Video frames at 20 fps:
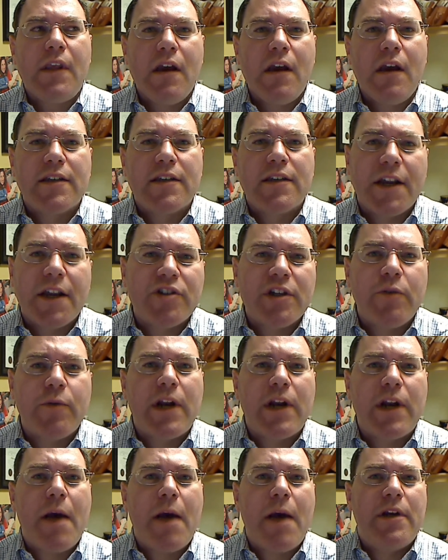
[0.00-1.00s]
Essentially
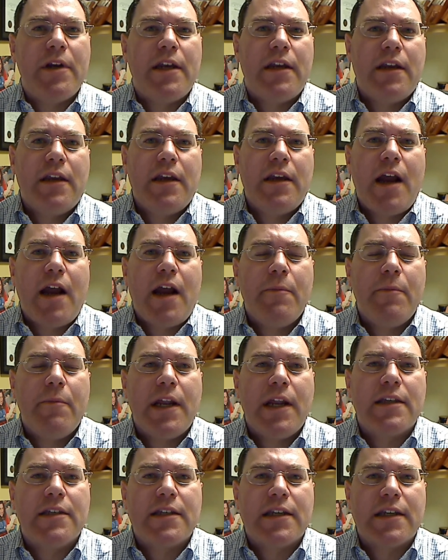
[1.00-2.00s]
what happened in
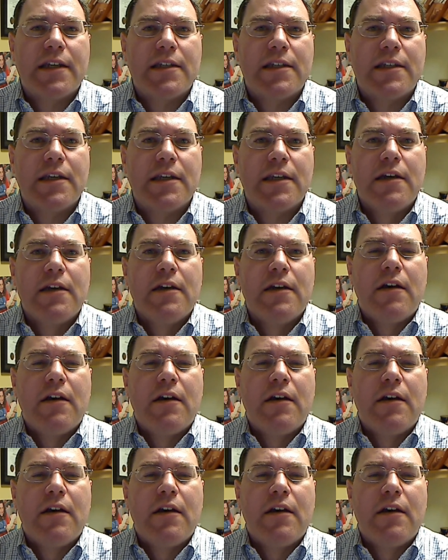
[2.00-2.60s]
Ibanez is